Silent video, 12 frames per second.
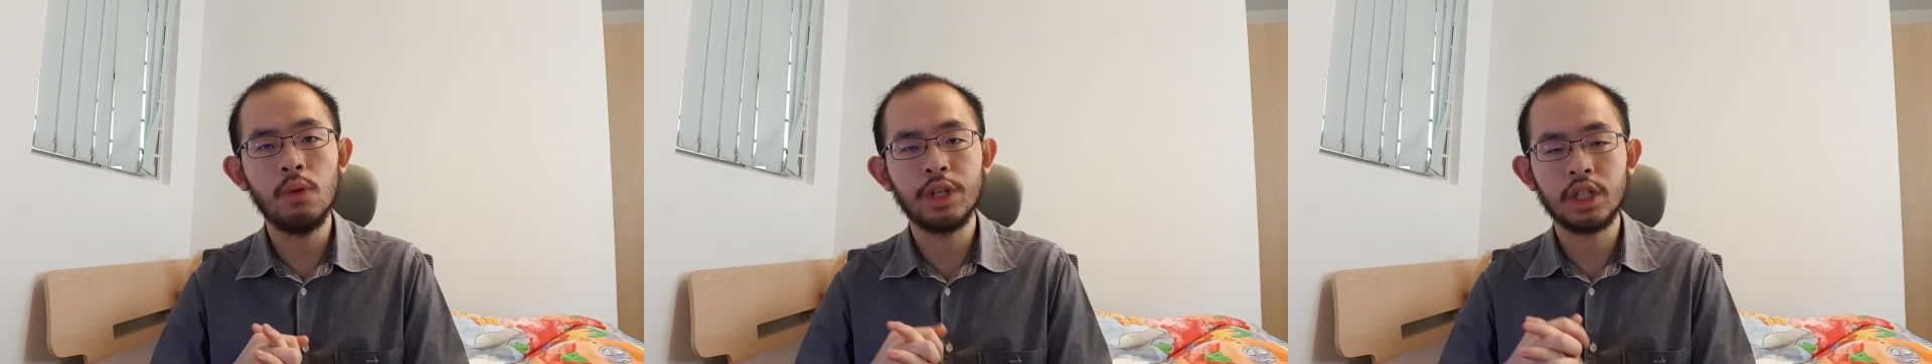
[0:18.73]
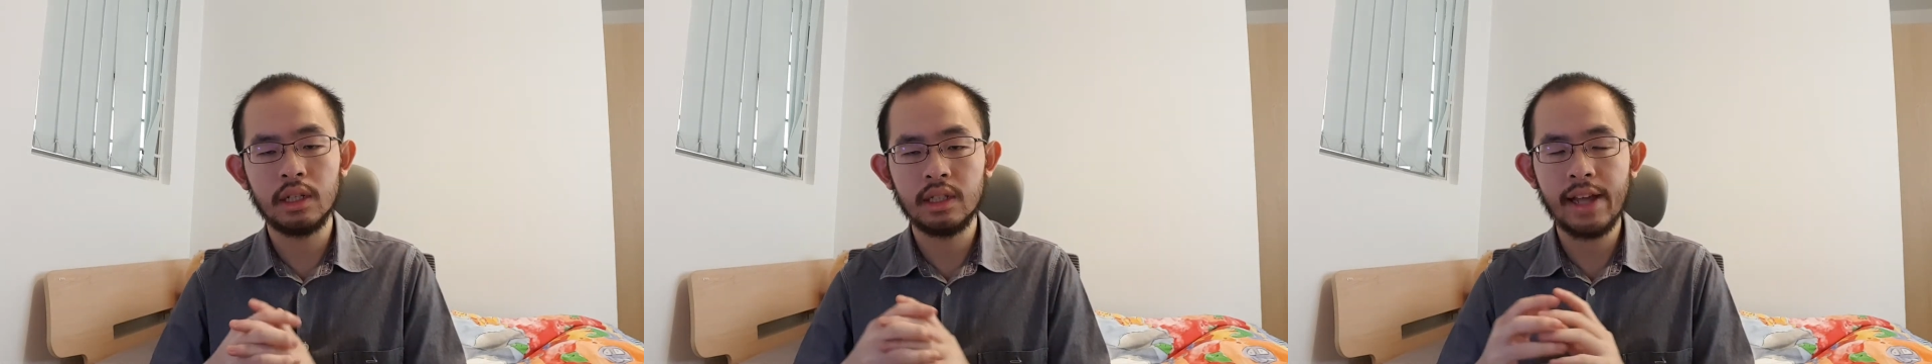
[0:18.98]

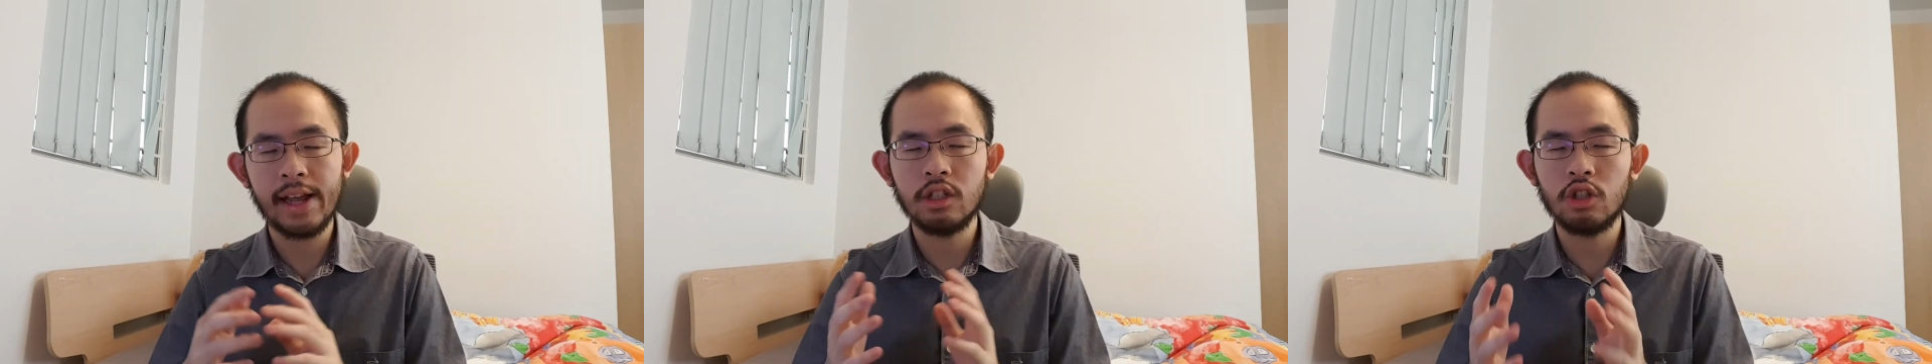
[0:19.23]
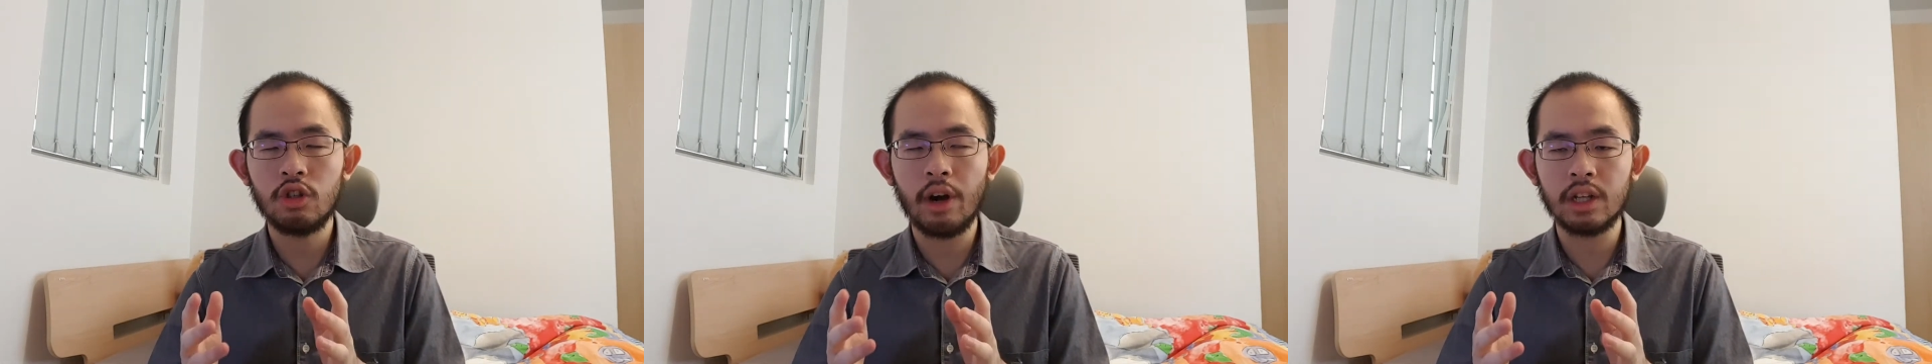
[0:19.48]
which
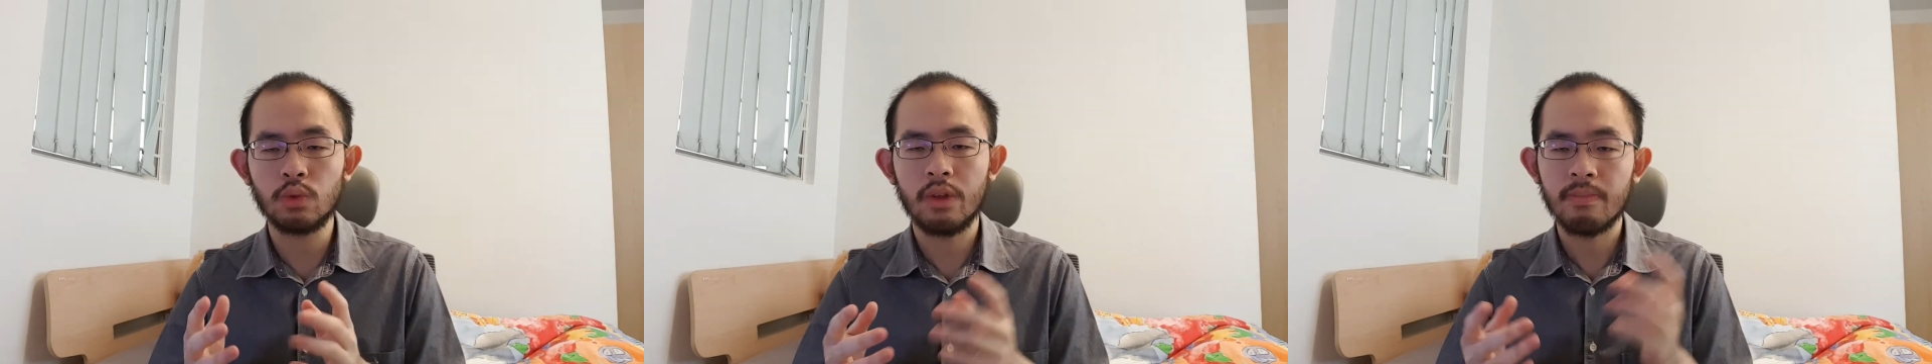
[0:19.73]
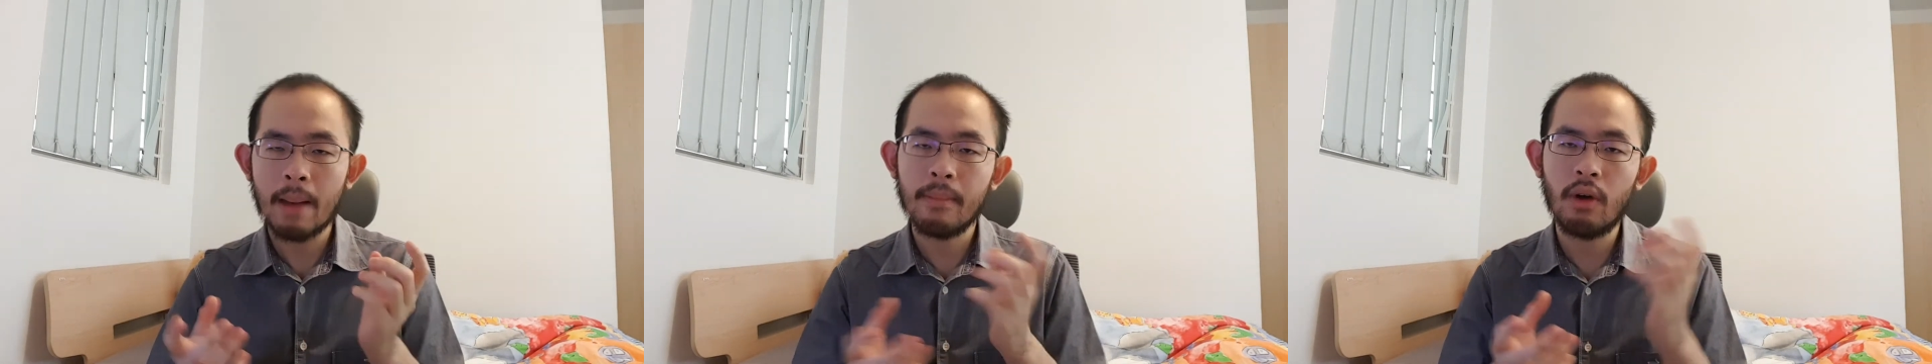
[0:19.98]
contains tricks
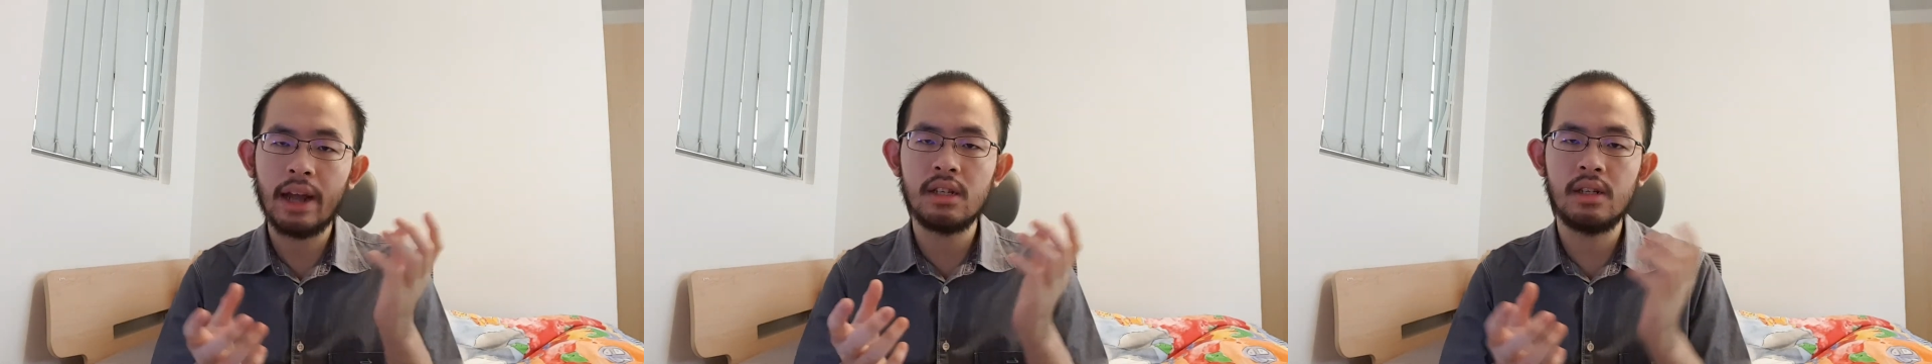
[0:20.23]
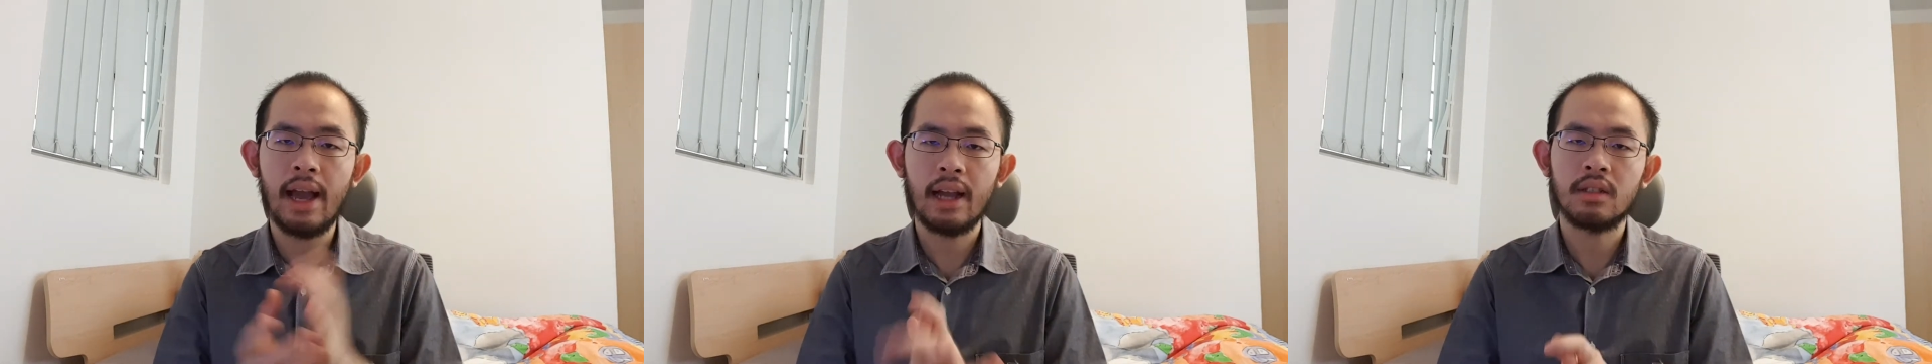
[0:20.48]
with
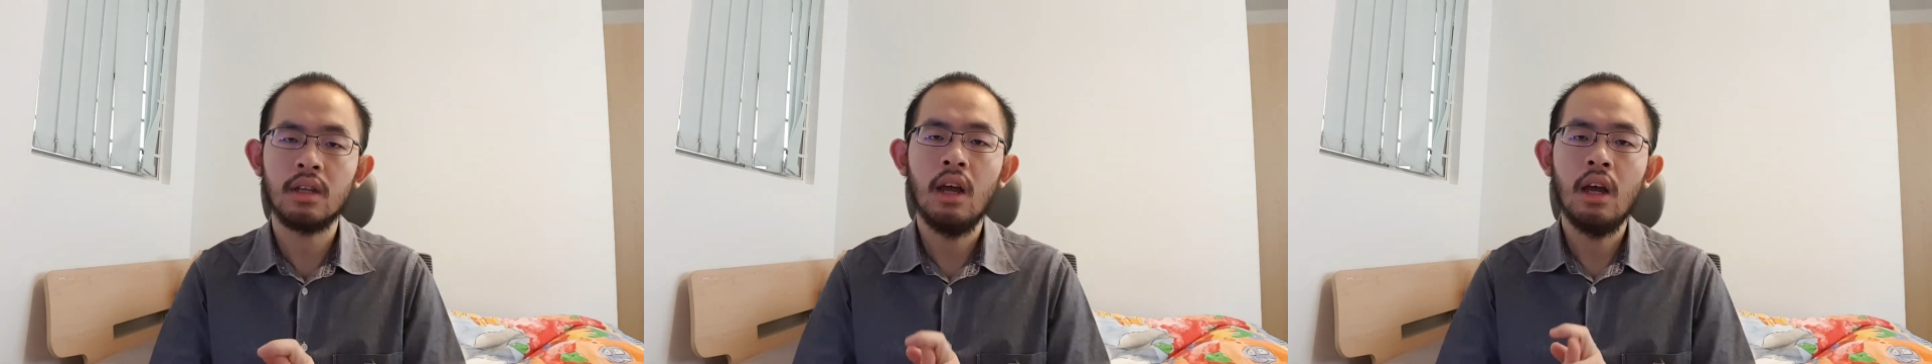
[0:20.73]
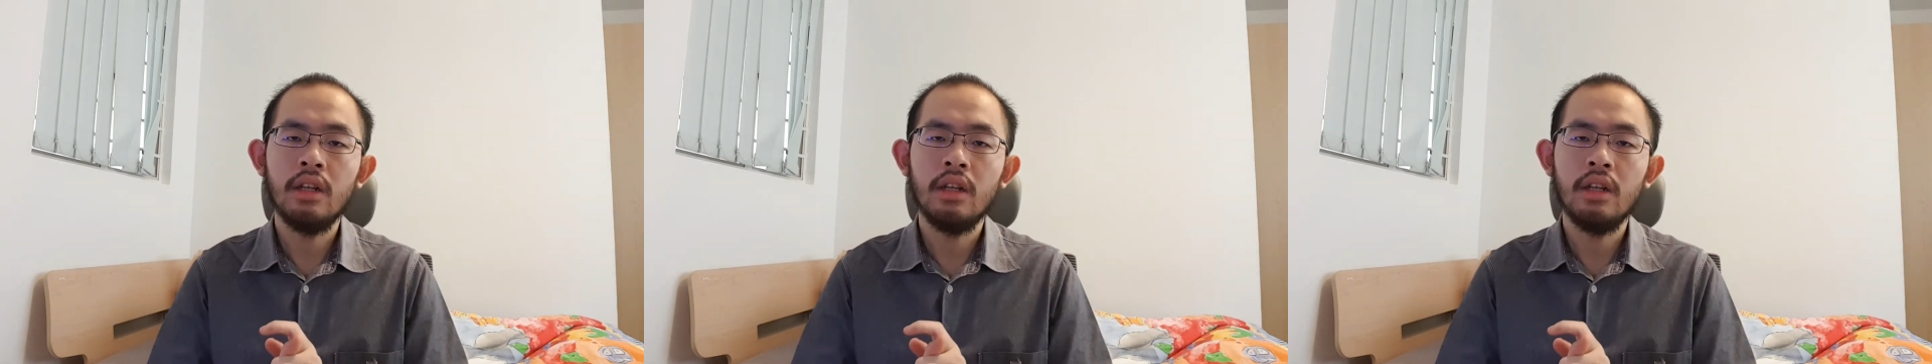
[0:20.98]
memorized decks